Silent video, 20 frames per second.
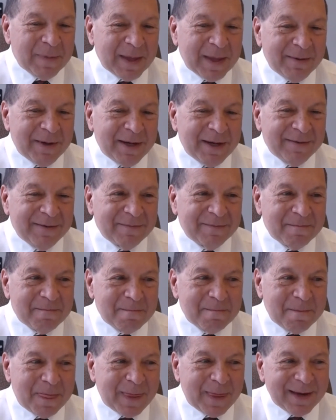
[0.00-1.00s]
I mean,
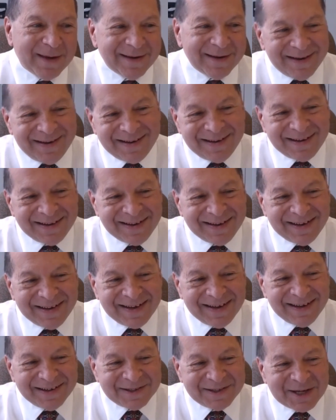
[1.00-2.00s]

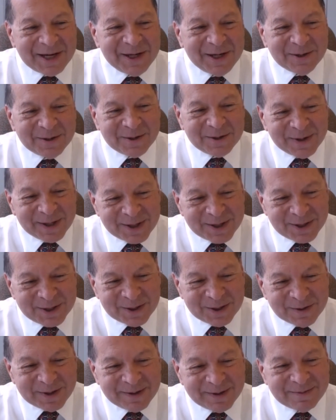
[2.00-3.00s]
I'll tell you a quick
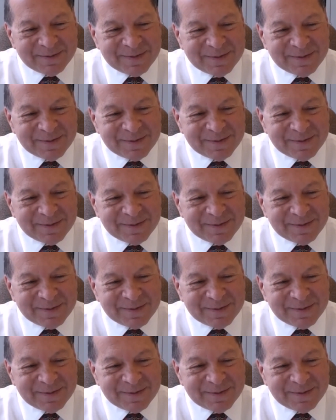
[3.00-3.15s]
story.